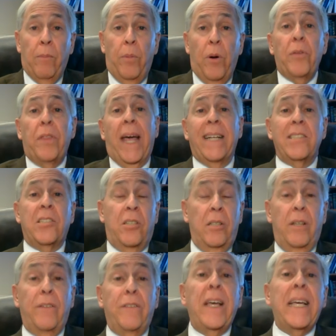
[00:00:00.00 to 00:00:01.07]
both as to
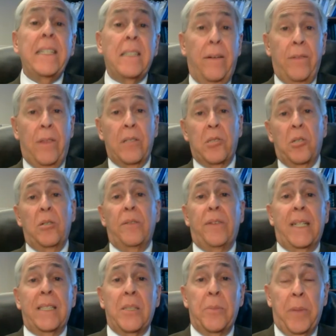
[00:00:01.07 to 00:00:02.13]
the fate of the
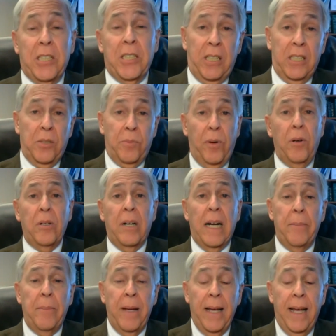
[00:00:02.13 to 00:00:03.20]
certified specialist
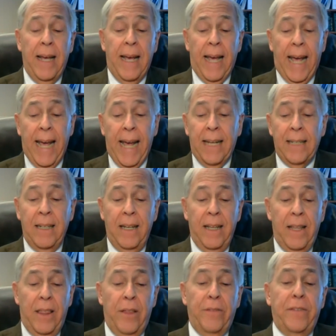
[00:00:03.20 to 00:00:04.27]
program and
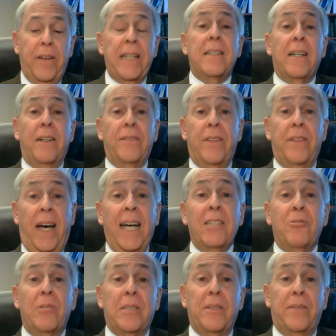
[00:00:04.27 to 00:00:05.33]
the fate of the
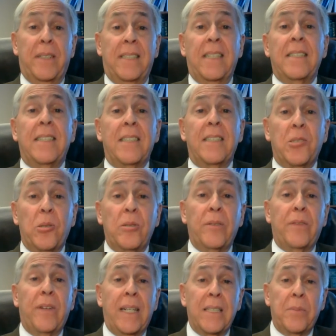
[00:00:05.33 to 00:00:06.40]
hundreds of existing
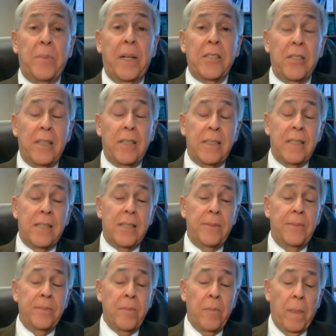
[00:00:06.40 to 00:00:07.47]
certified
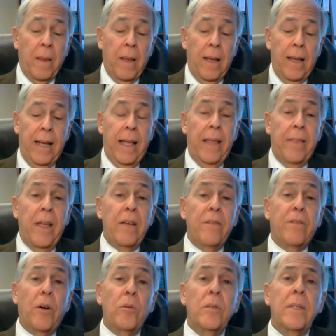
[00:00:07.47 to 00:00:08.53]
specialists. They
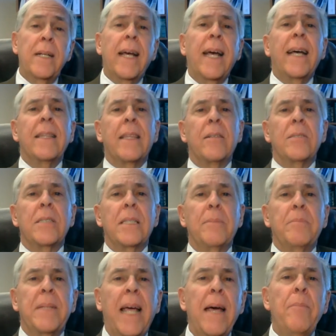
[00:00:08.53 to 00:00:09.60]
voted at their
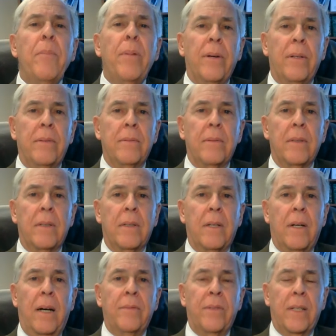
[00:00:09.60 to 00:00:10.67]
September
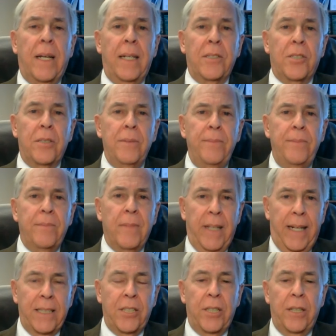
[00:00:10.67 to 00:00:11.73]
convocation
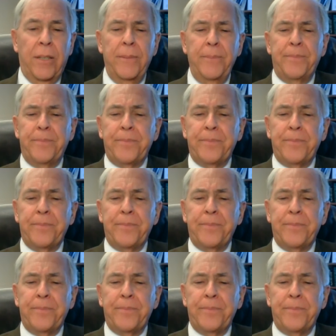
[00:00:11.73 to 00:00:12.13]
last year